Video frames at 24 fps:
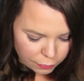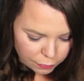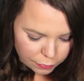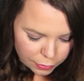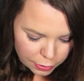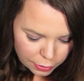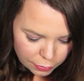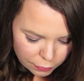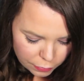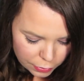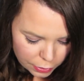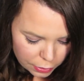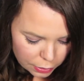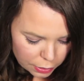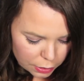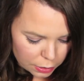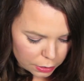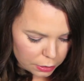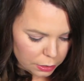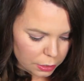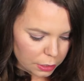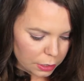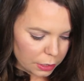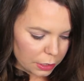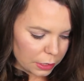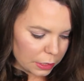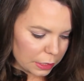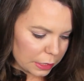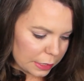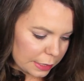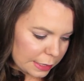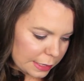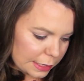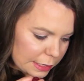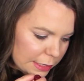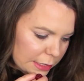flavored.
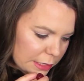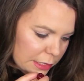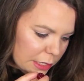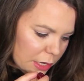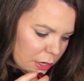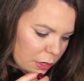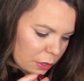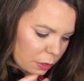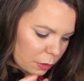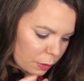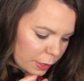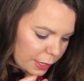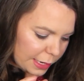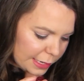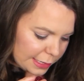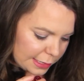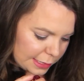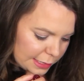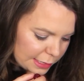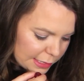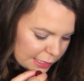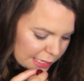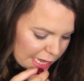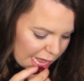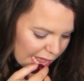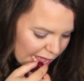So it's